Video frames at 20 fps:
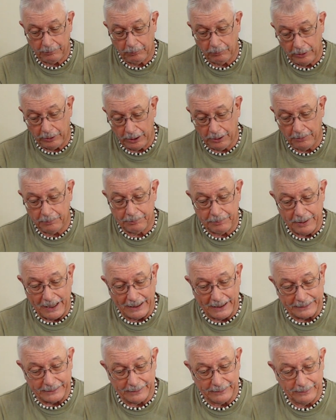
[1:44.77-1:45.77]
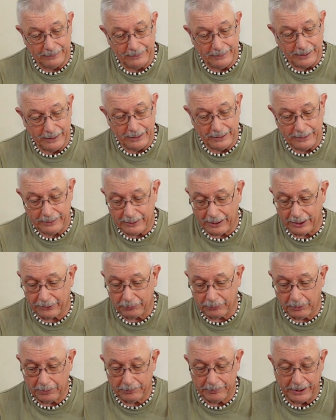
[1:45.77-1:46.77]
well, back in the day,
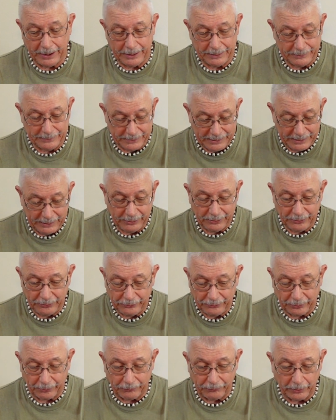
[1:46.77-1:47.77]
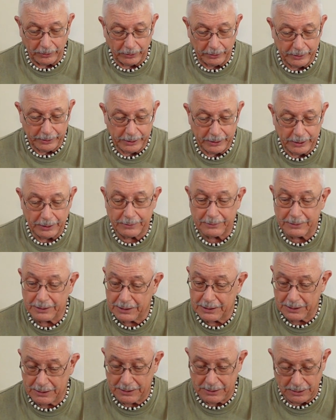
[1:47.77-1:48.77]
that's what made these a very
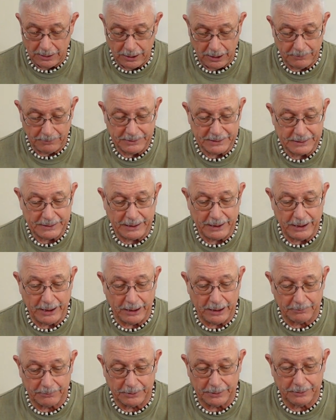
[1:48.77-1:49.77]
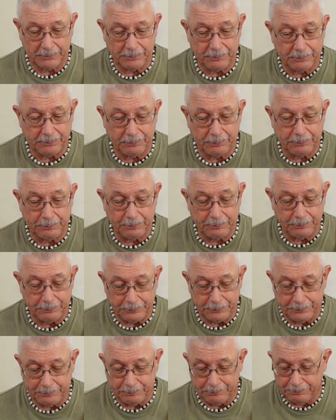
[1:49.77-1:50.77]
common camera
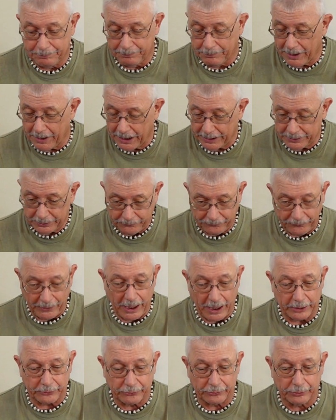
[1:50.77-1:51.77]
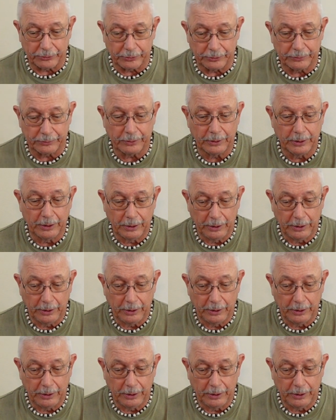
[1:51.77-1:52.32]
manufactured